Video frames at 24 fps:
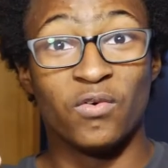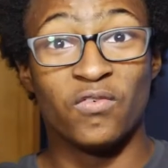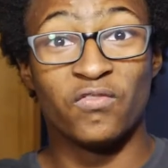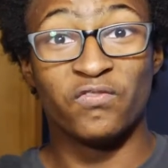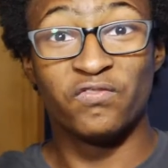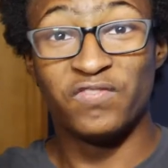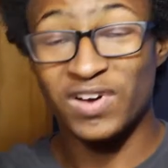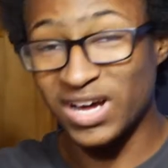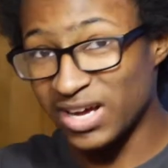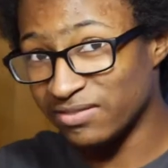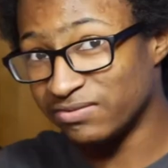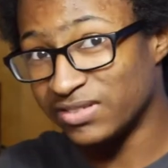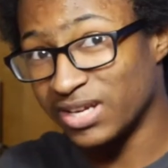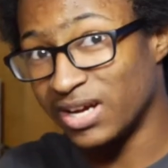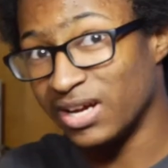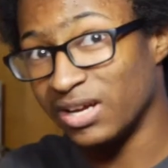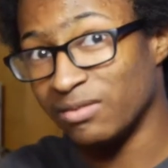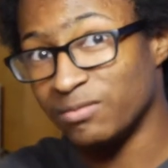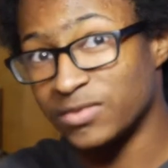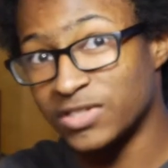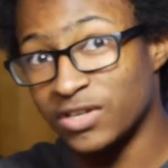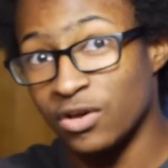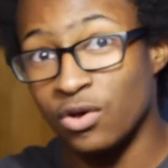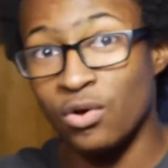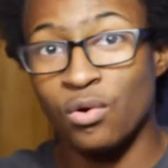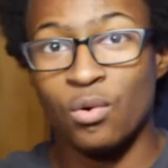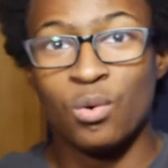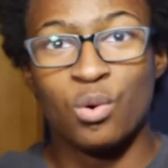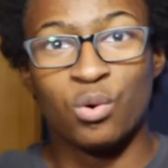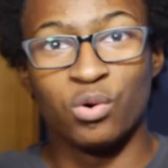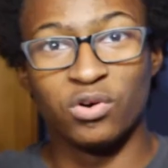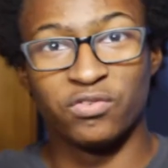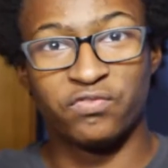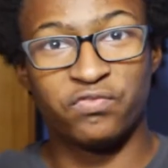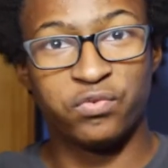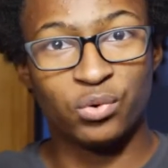5 times.
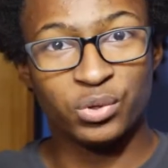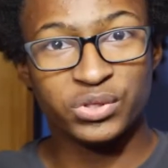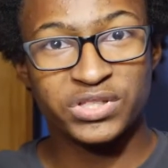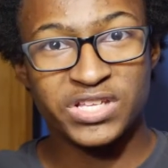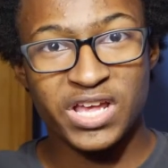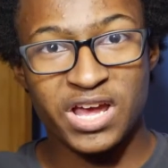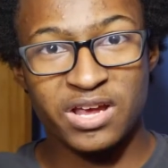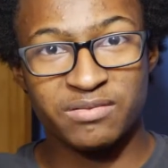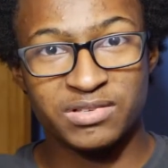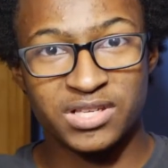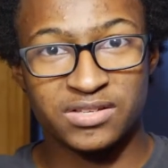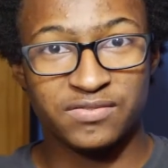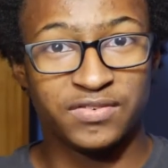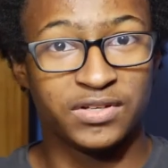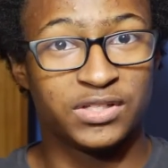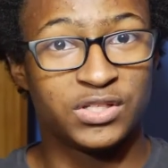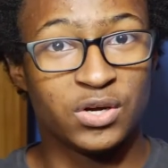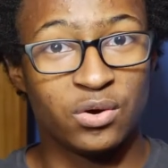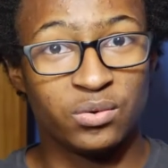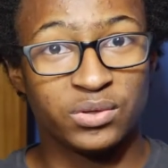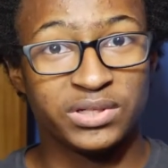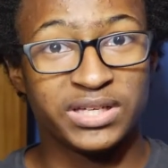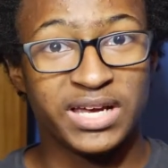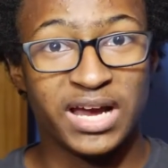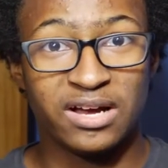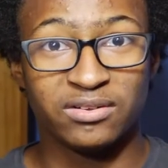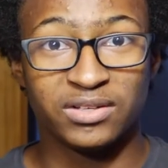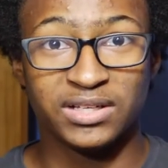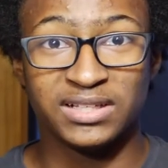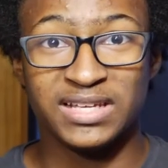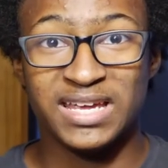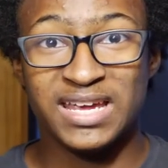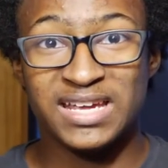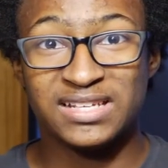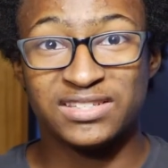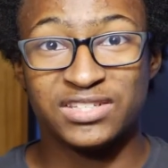Or 4 times if you don't count in
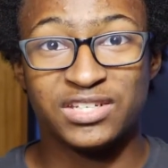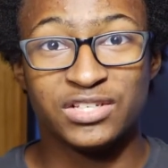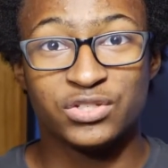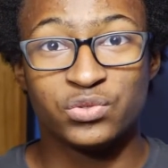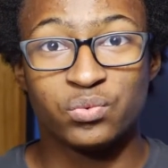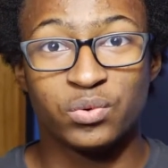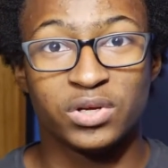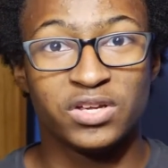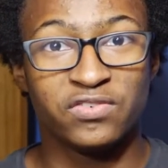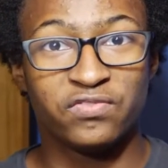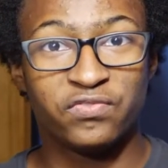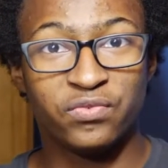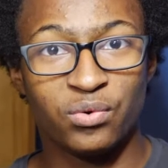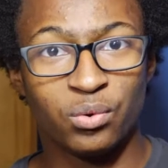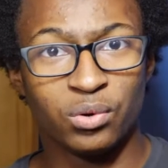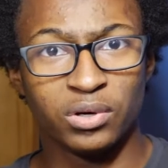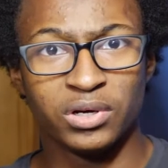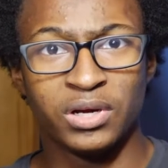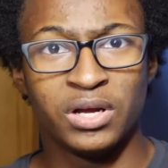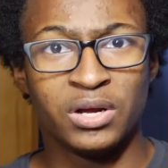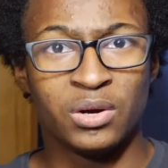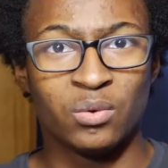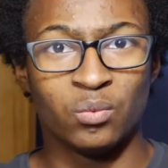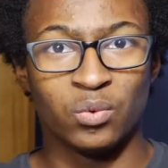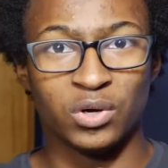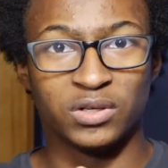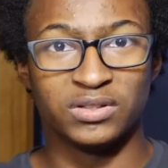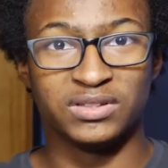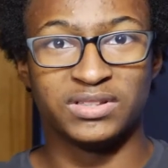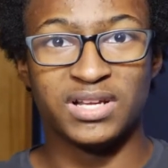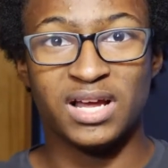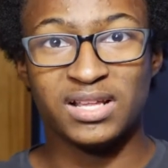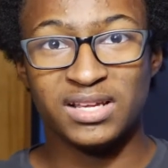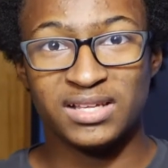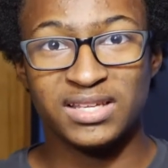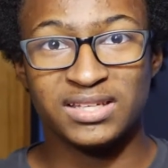1824, where
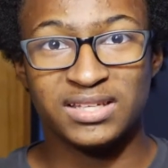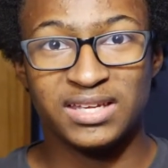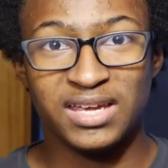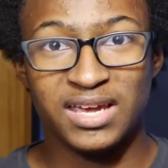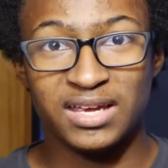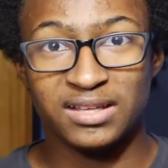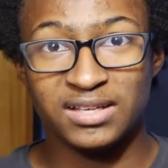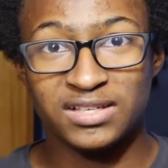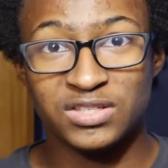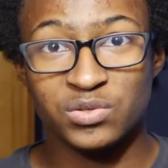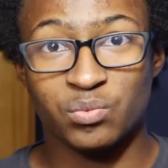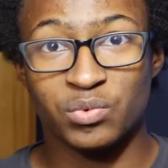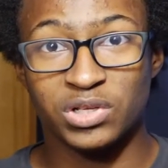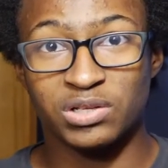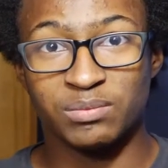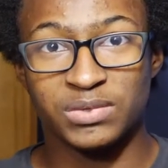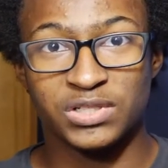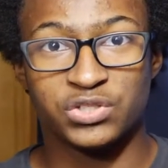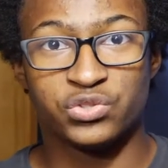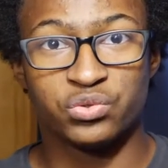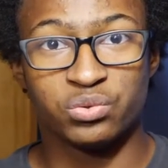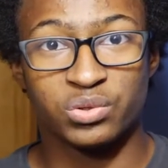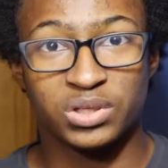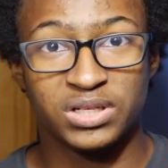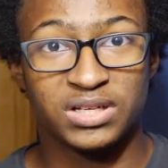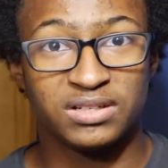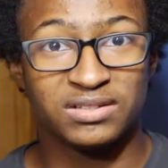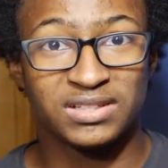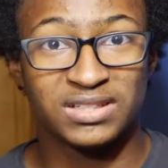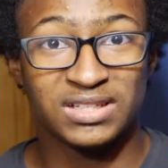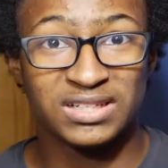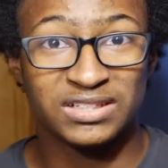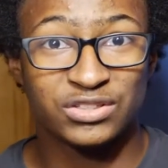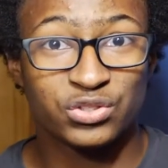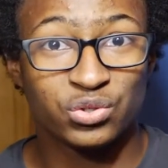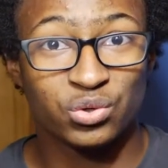none of the candidates won the majority of the
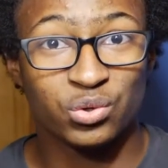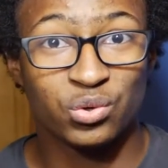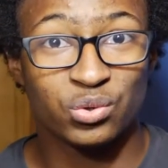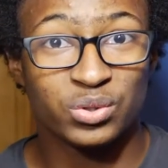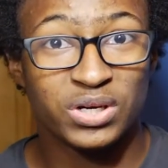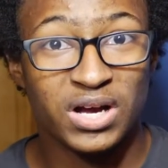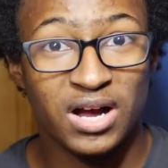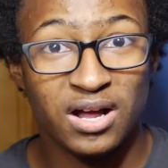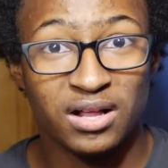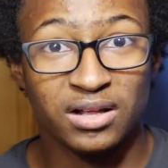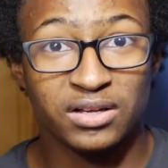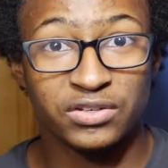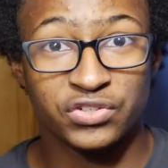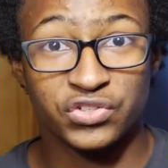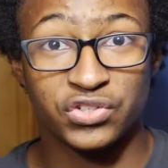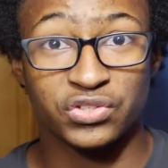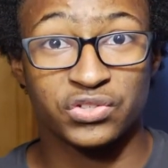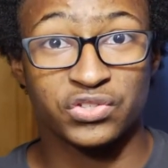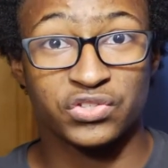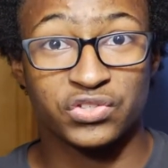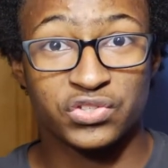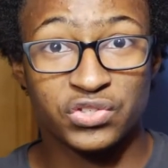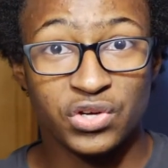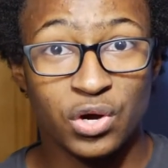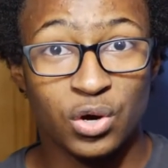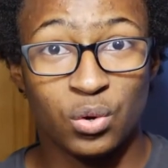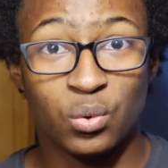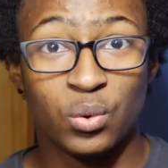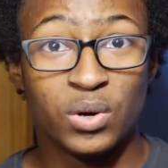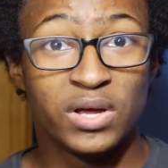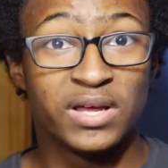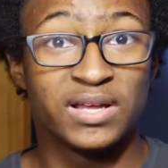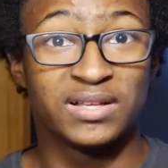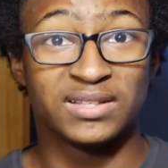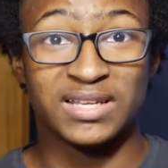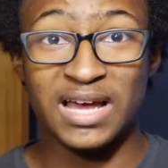Electoral College, so
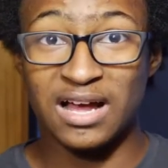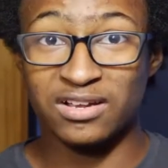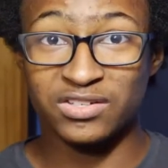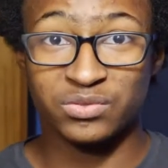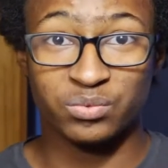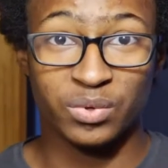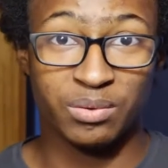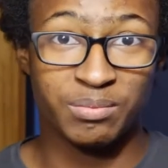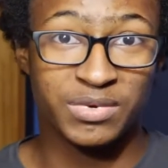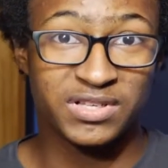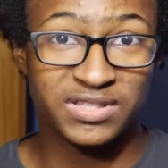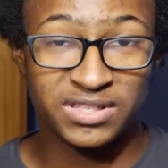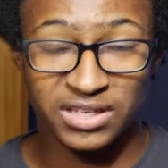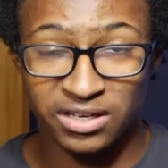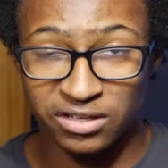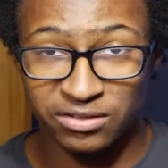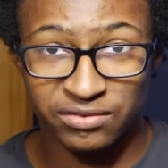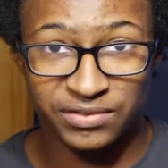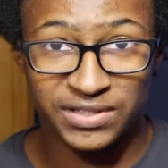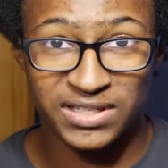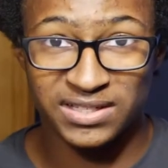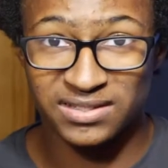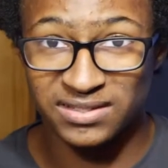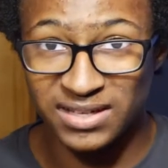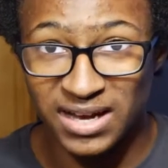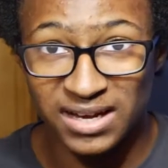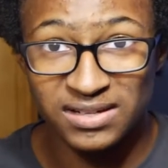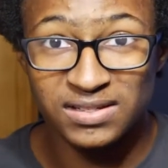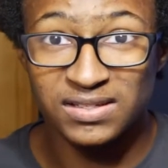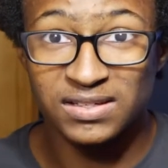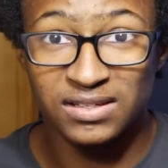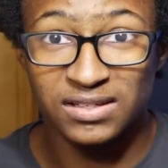the House of Representatives decided the